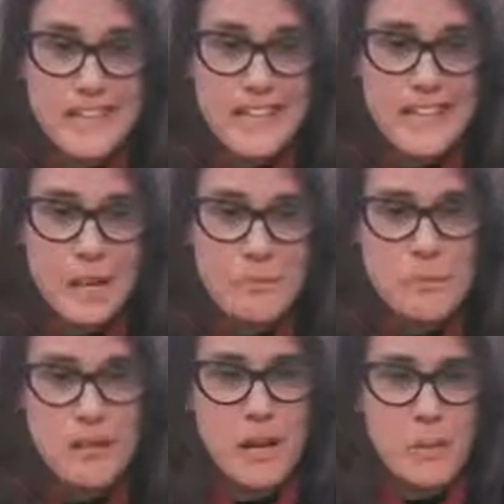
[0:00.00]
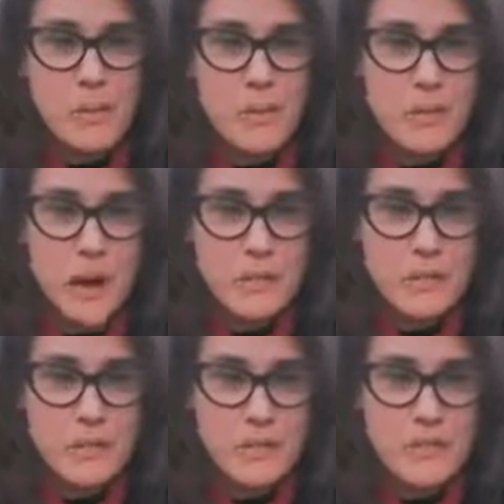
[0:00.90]
and it helps become a
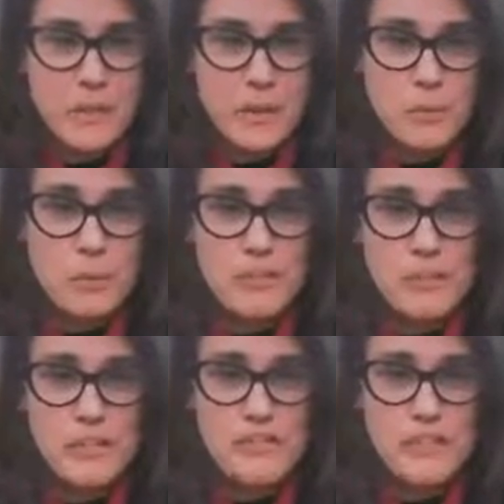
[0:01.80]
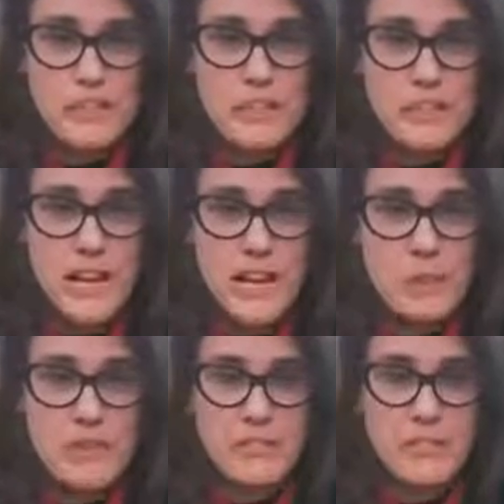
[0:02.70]
barometer of where we're really feeling and how
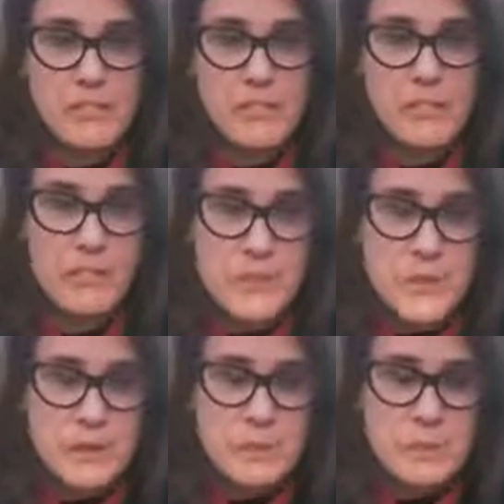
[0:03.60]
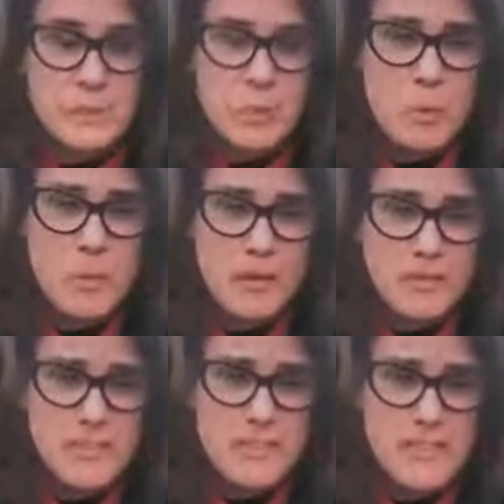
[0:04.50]
we're feeling. It also helps us be more
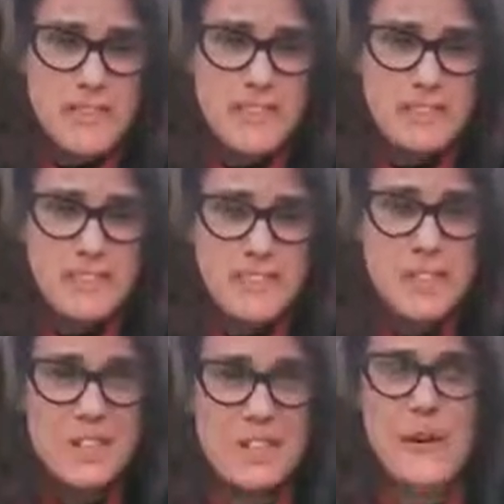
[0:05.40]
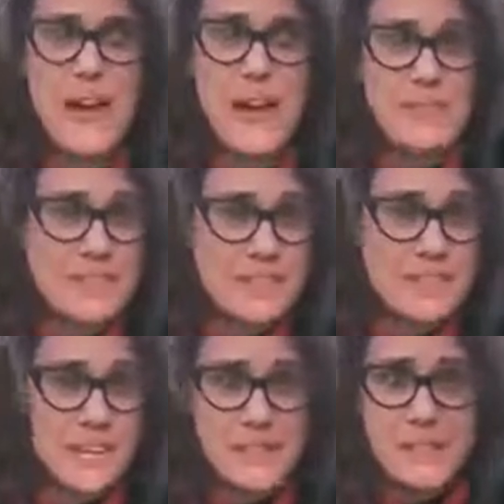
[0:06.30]
mindful of that. So every
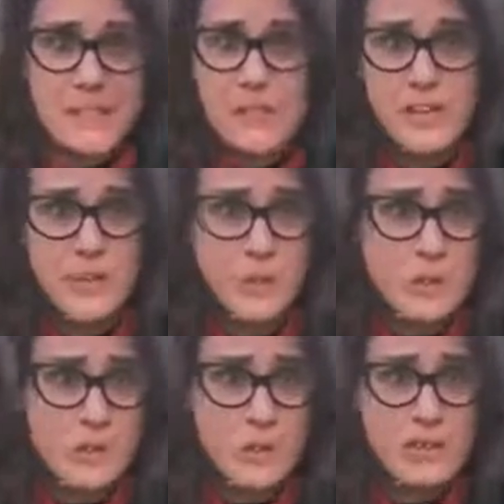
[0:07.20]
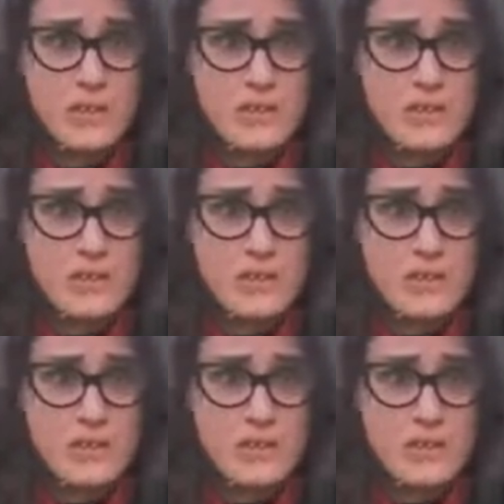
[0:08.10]
day for the last 3 weeks